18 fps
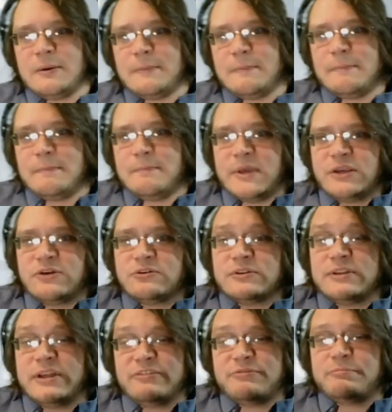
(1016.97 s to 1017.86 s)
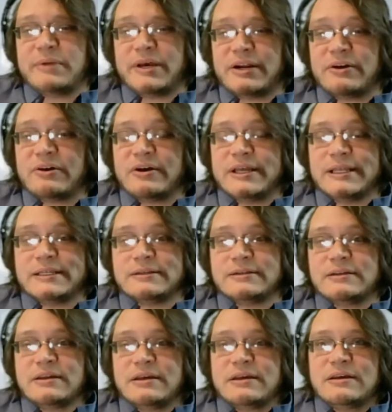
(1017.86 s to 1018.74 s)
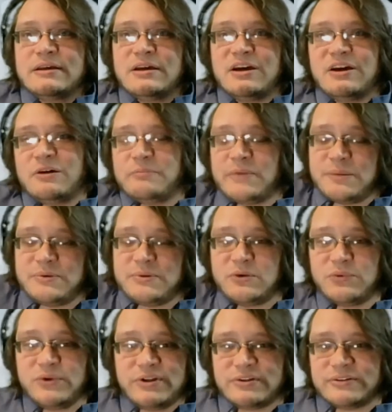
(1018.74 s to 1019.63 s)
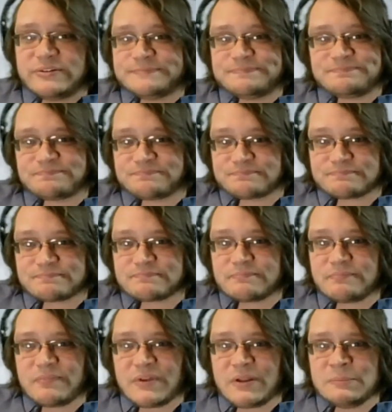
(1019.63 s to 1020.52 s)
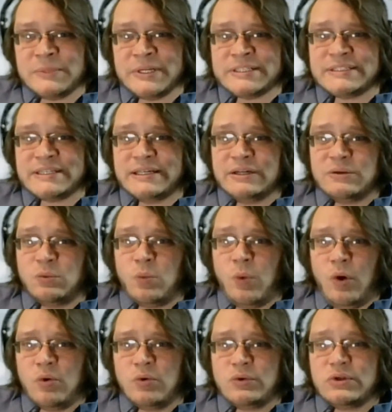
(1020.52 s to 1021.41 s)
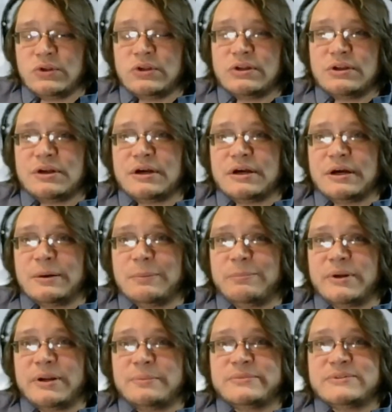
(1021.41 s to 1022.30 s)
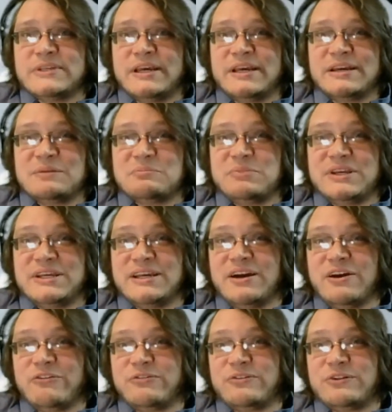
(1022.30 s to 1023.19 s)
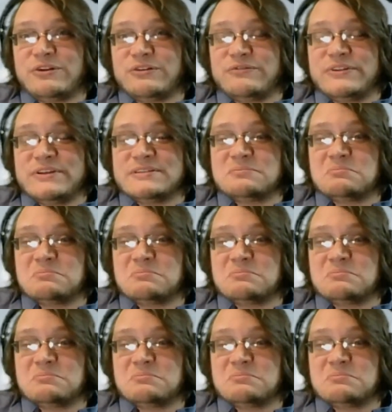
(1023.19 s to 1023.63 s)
make your life better. And maybe it will. I'm not saying it won't, but I'm saying be careful of these